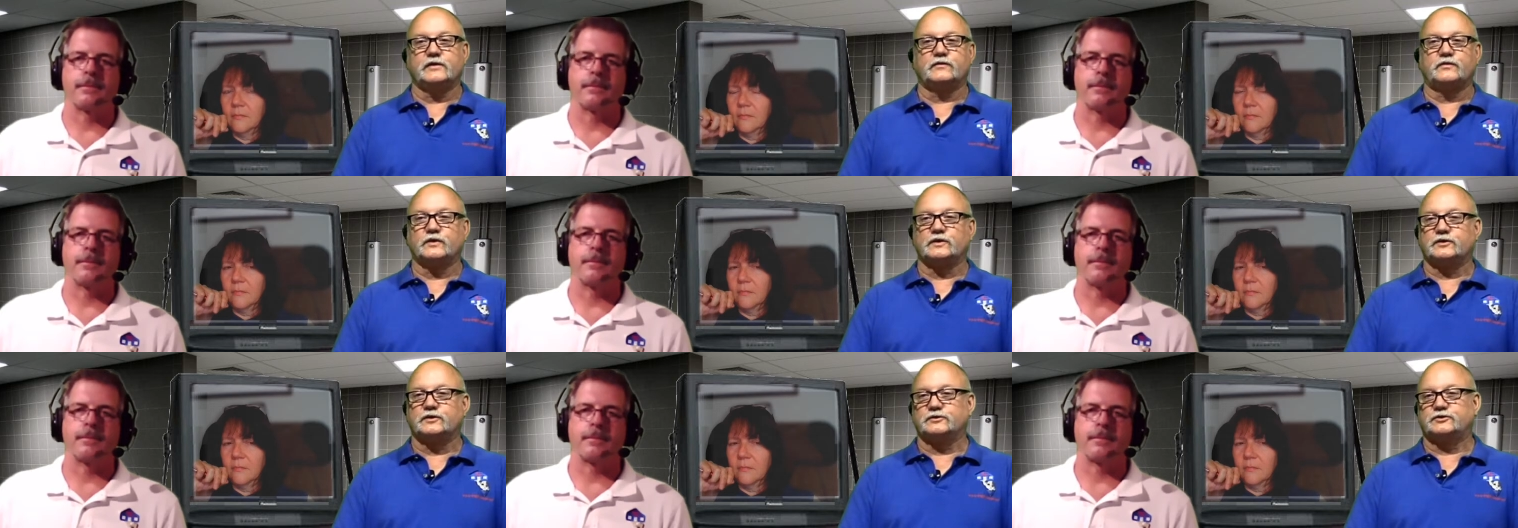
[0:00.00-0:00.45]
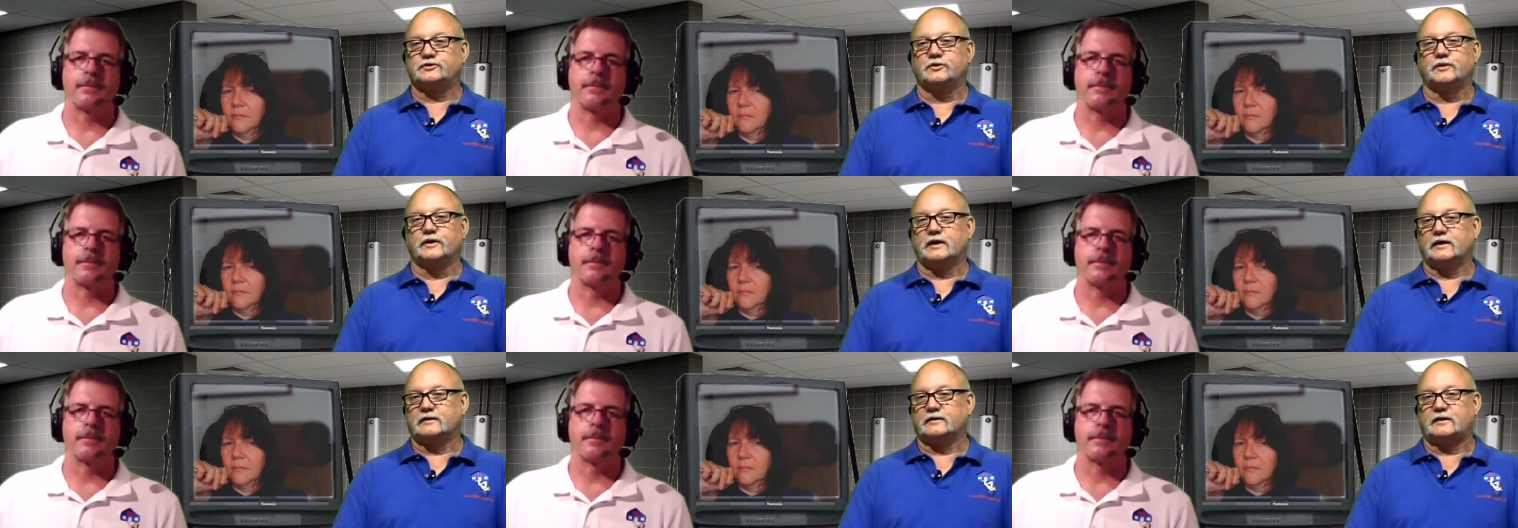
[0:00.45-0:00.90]
Speaker 1: even if we're
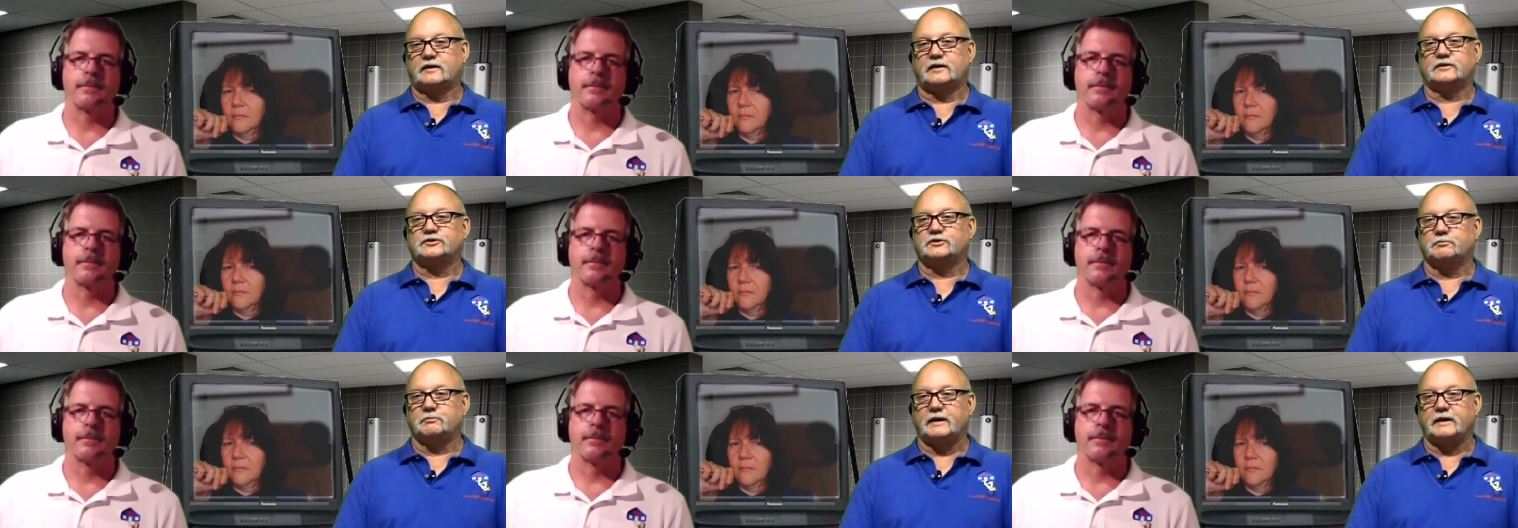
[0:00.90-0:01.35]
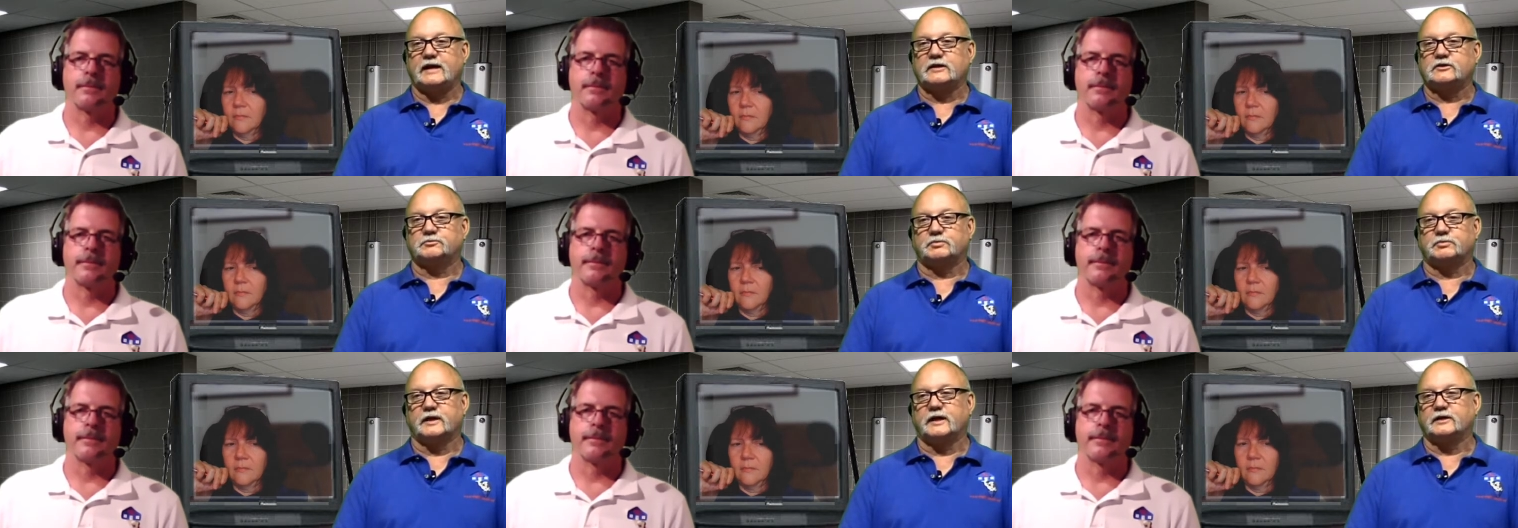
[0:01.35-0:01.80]
just doing a
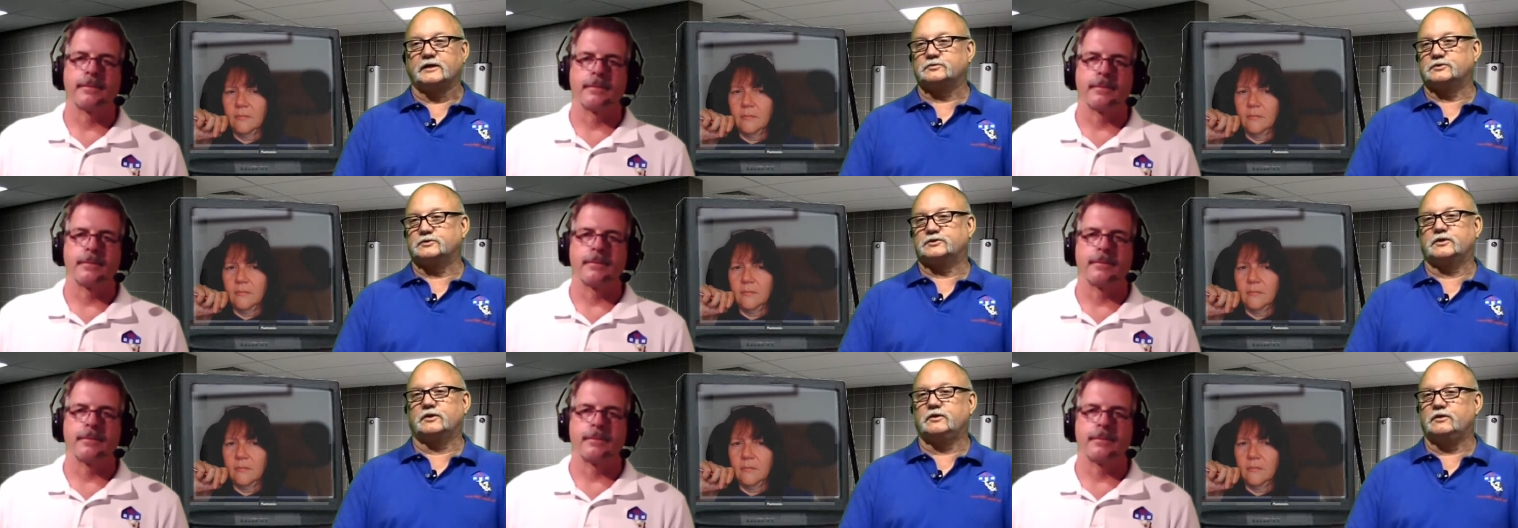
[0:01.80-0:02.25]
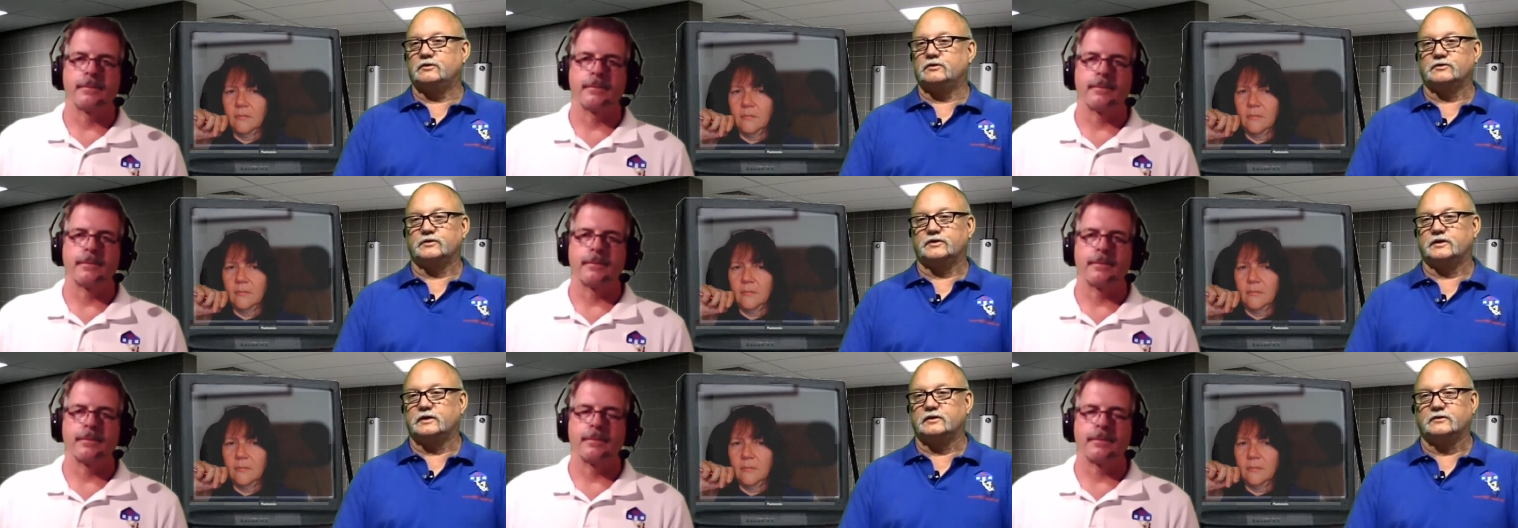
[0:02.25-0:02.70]
kitchen backsplash, we're
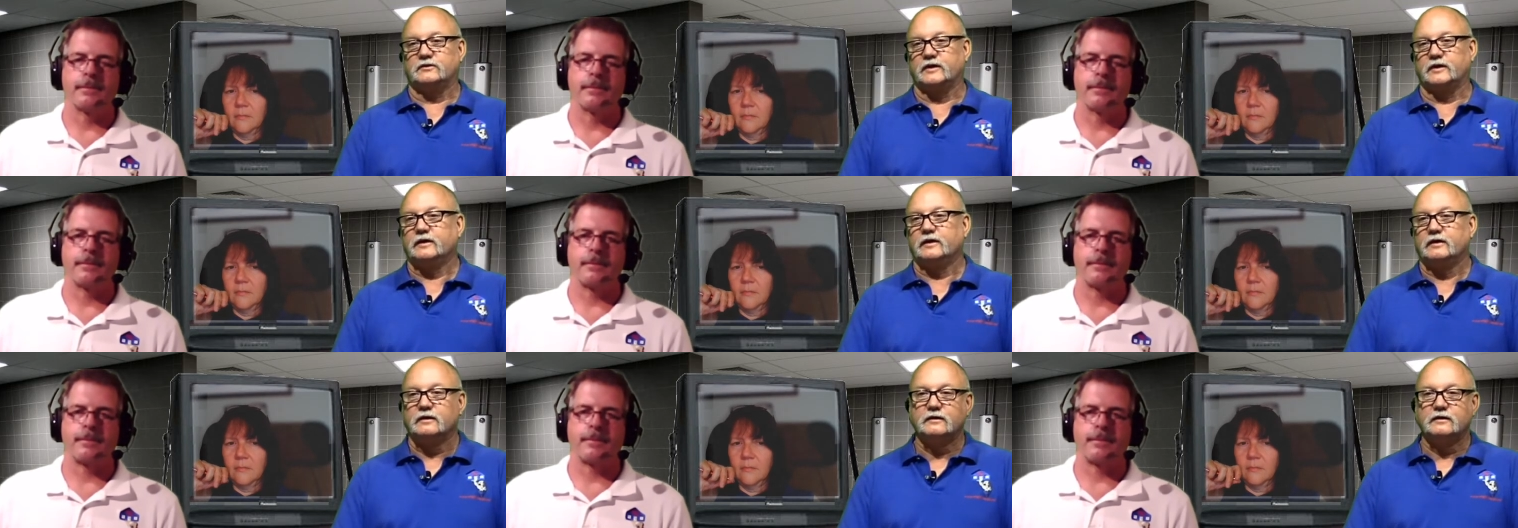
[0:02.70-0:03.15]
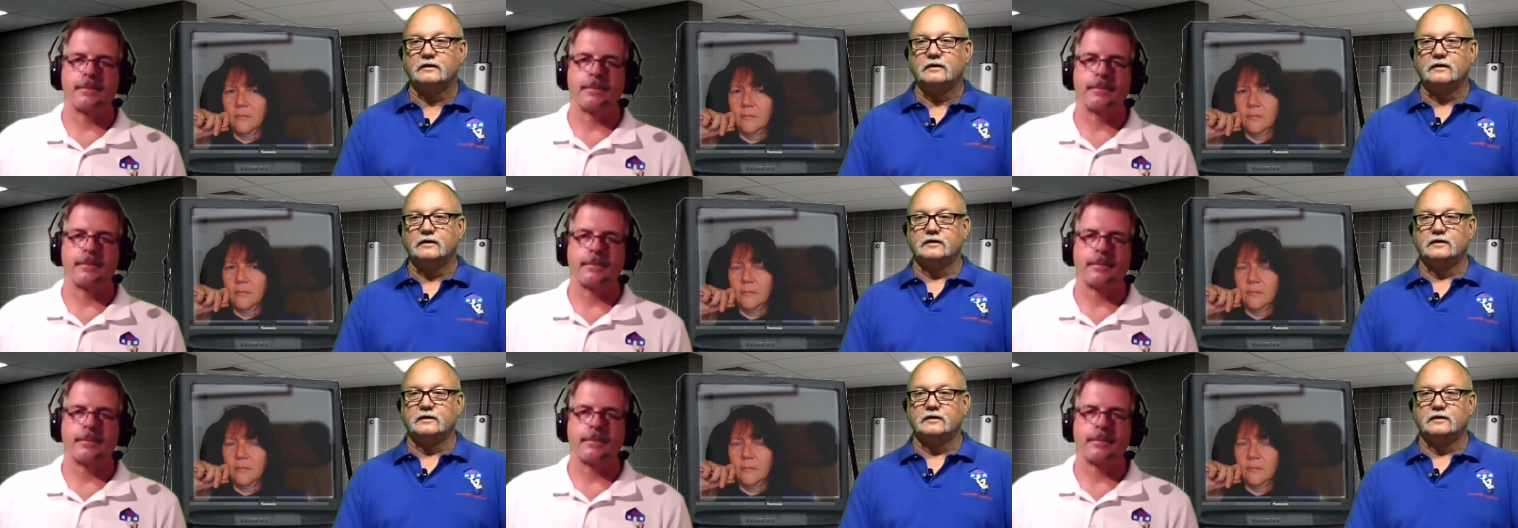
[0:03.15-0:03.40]
still using thin set